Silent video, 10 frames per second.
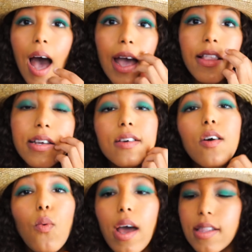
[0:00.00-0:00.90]
I like to go
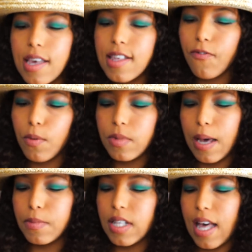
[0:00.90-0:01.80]
wine tasting from
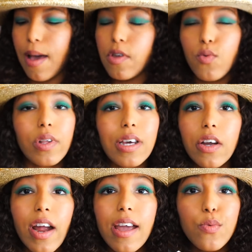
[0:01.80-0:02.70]
time to time. It's really
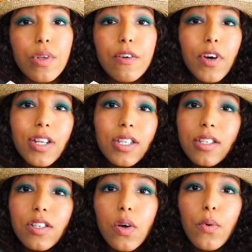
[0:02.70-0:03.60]
great. It's really fun to
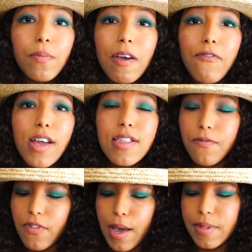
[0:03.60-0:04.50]
do it with my friends
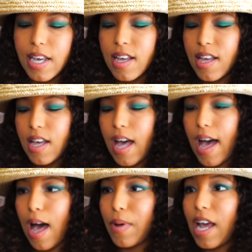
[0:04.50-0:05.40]
and family.
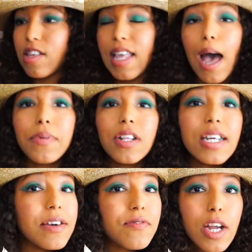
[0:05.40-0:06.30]
And I just happen to
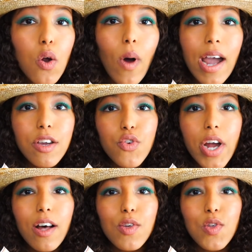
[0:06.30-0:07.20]
live near a wine
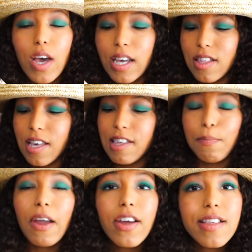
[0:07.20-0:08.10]
trail, so I get to
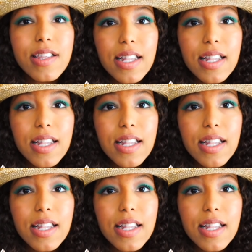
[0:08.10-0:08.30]
experience